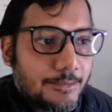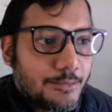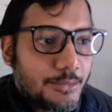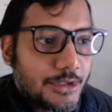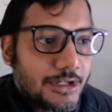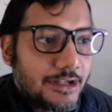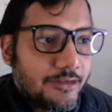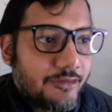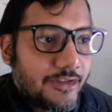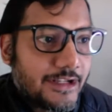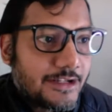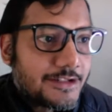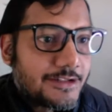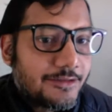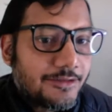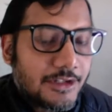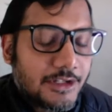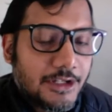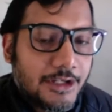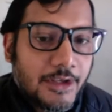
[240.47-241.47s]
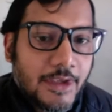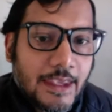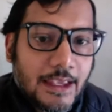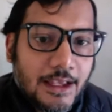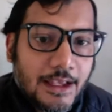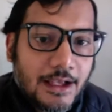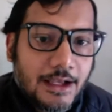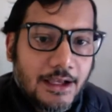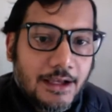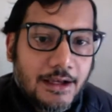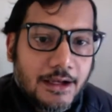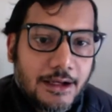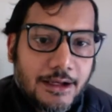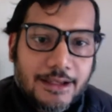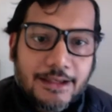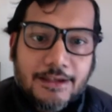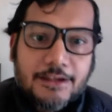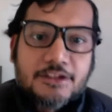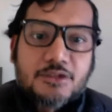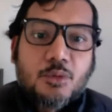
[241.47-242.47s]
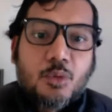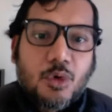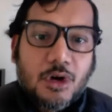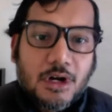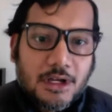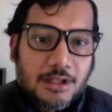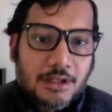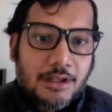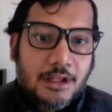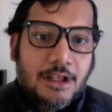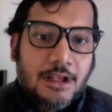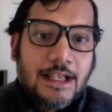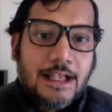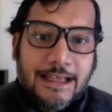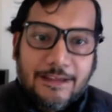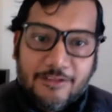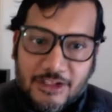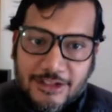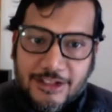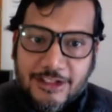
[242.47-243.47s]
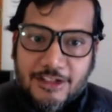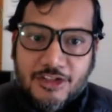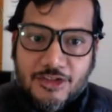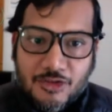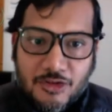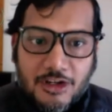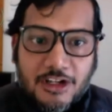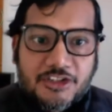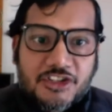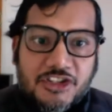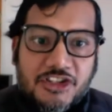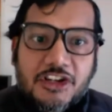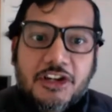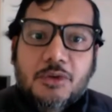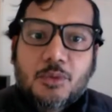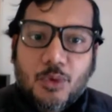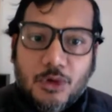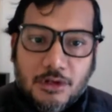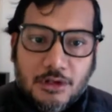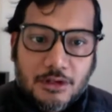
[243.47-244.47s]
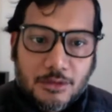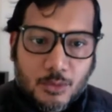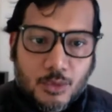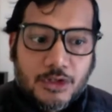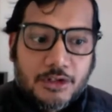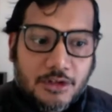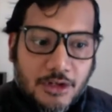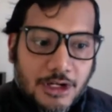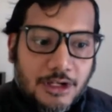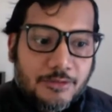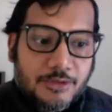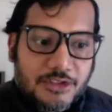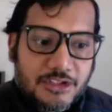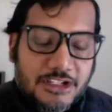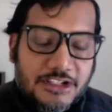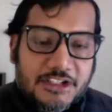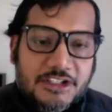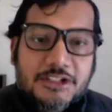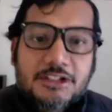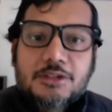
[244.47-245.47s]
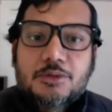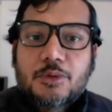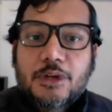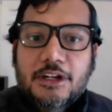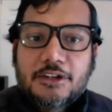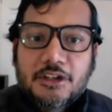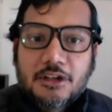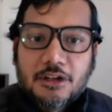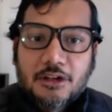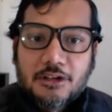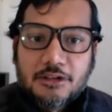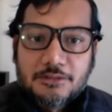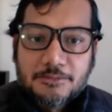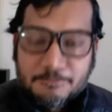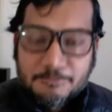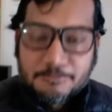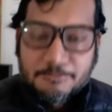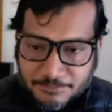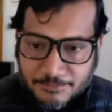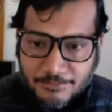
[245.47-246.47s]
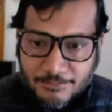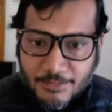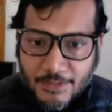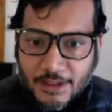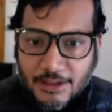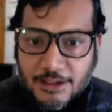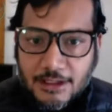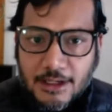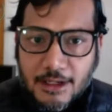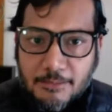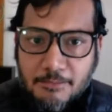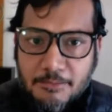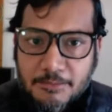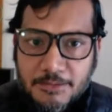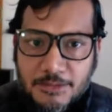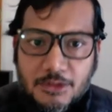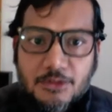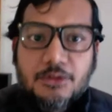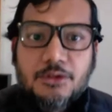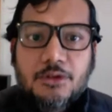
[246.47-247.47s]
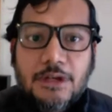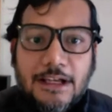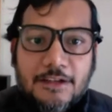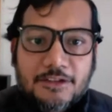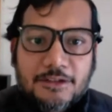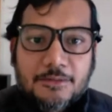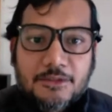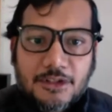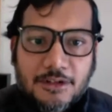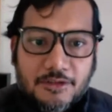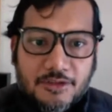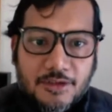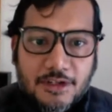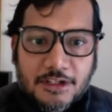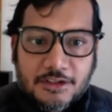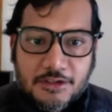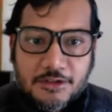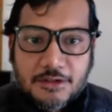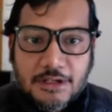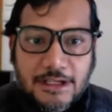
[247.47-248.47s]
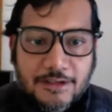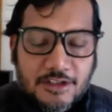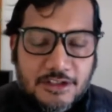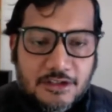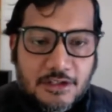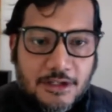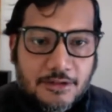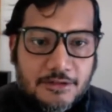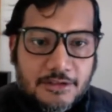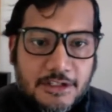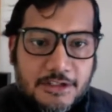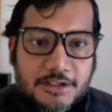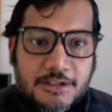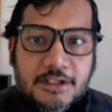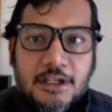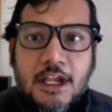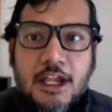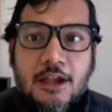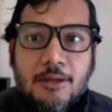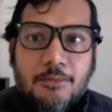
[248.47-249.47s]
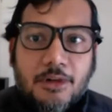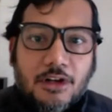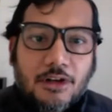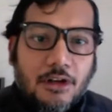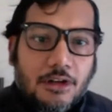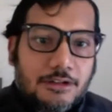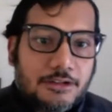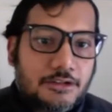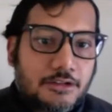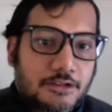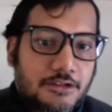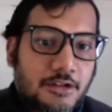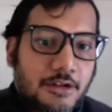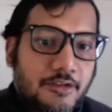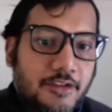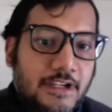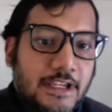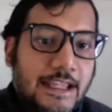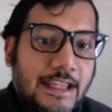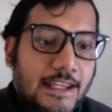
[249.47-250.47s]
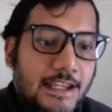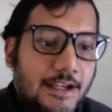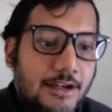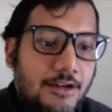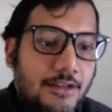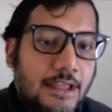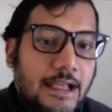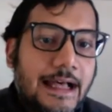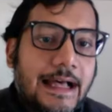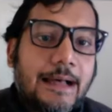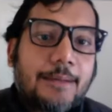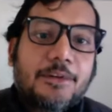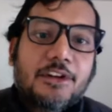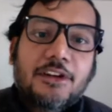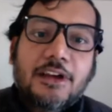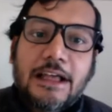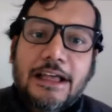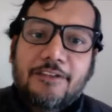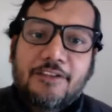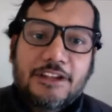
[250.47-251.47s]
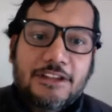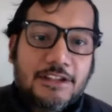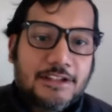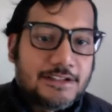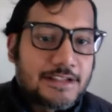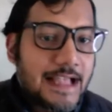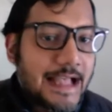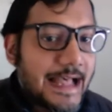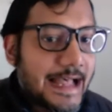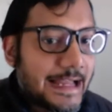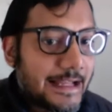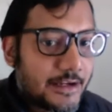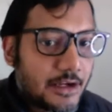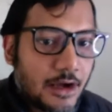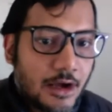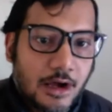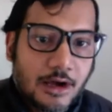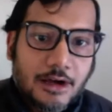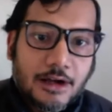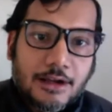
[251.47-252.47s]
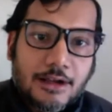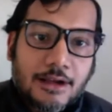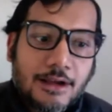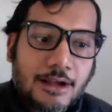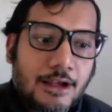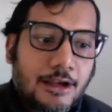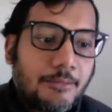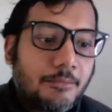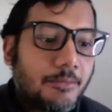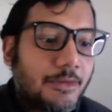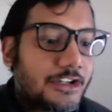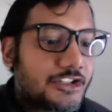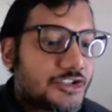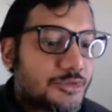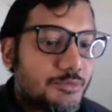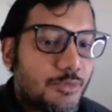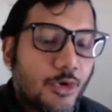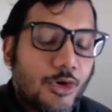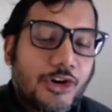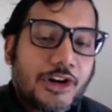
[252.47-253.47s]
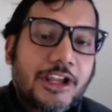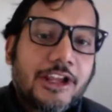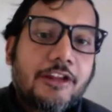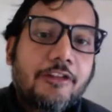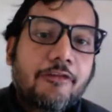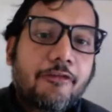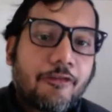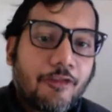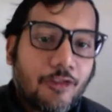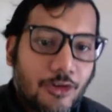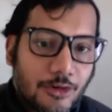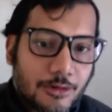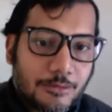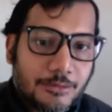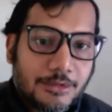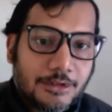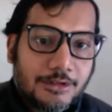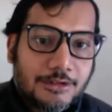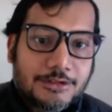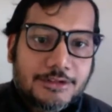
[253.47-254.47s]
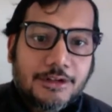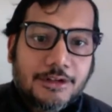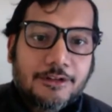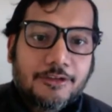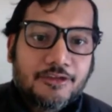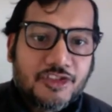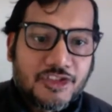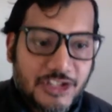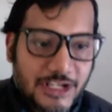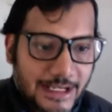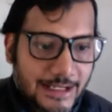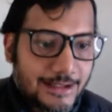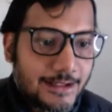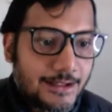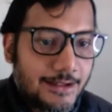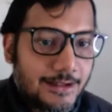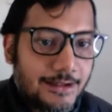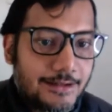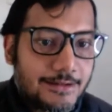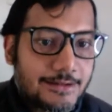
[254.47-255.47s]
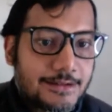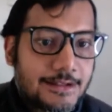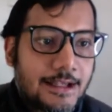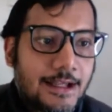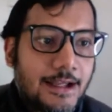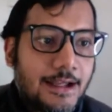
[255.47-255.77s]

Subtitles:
pretty effectively is one, having these structured one-on-one conversations where, you have some sort of structure to have these conversations, but also sort of getting into the habit of having these ad hoc, much more informal sort of check-ins,